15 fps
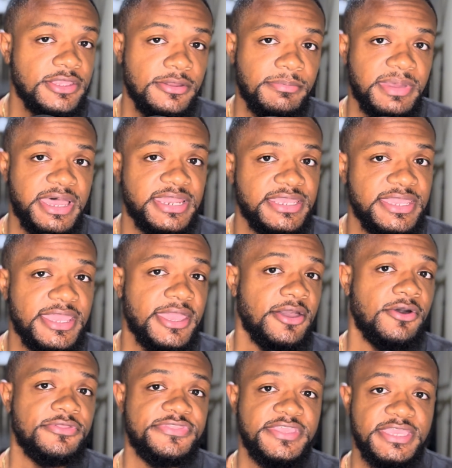your body
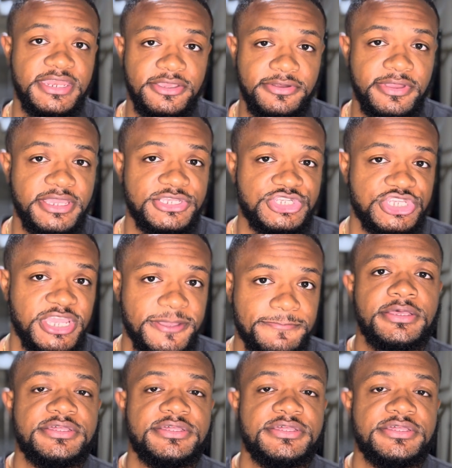healthy and in great shape,